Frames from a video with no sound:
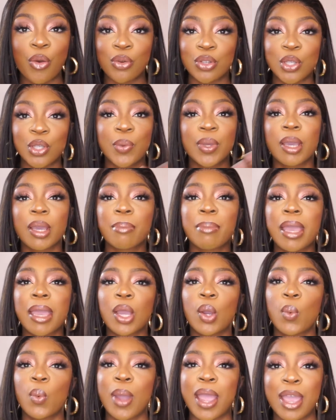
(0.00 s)
so we can
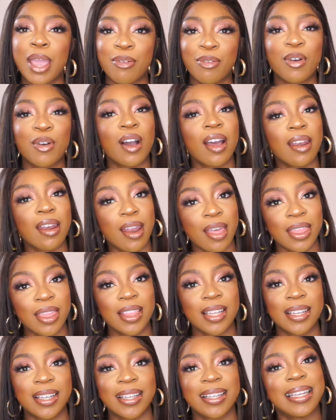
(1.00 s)
make way for
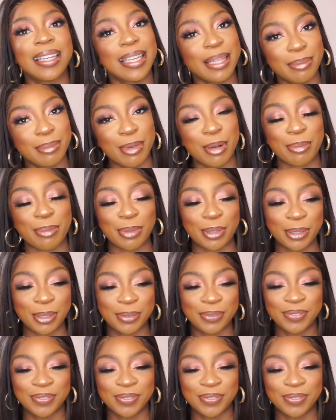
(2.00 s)
another lip combo.